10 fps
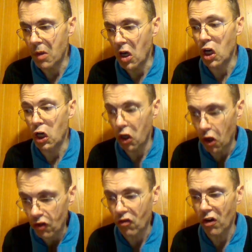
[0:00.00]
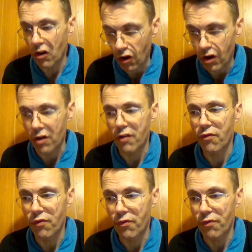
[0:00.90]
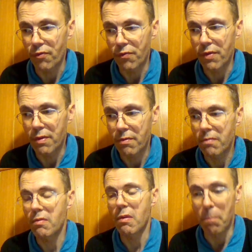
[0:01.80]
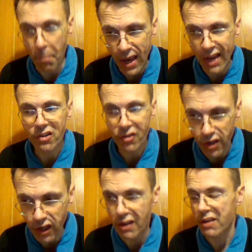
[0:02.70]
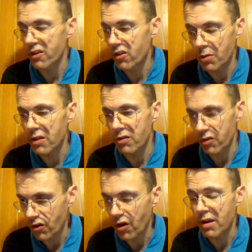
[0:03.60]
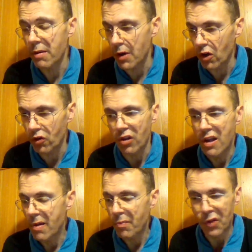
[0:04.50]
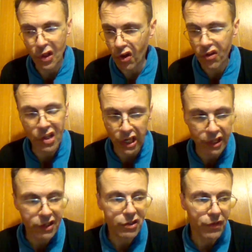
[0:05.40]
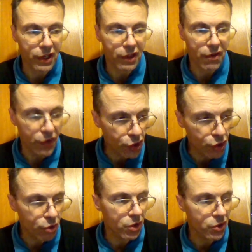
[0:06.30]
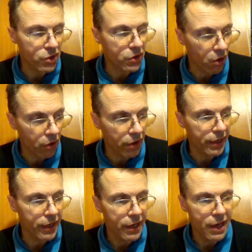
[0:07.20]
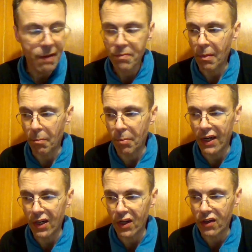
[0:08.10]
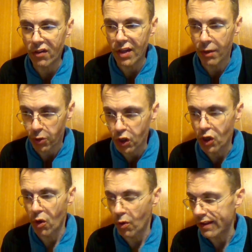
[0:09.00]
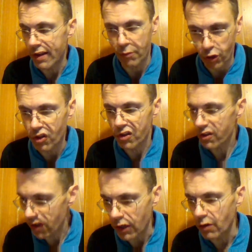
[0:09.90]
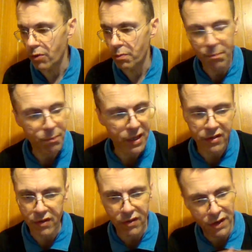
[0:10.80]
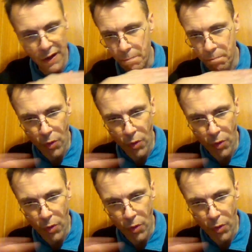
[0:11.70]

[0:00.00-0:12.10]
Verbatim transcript: a lot, a lot of mass killings, where you're talking about not killings of an individuals only, but they would go and they would just kill basically